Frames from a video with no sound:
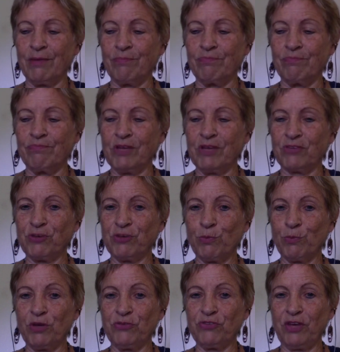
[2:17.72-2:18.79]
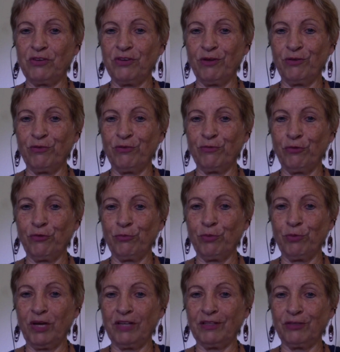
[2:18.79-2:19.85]
next time I sat down in front of
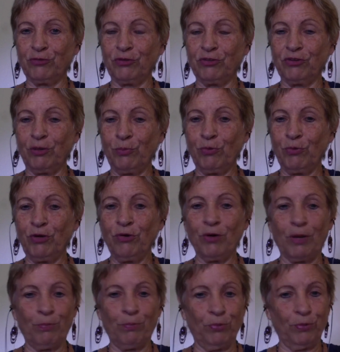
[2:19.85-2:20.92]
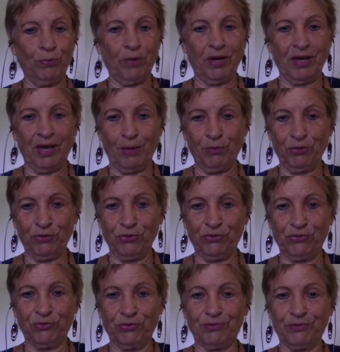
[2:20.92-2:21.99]
my electric typewriter, I put my
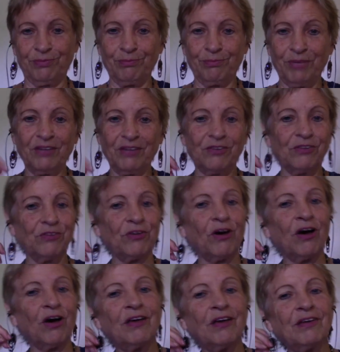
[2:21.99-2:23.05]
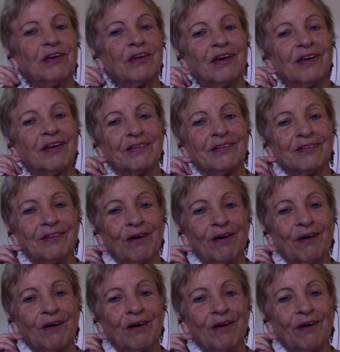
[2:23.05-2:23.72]
amethyst pendant on, and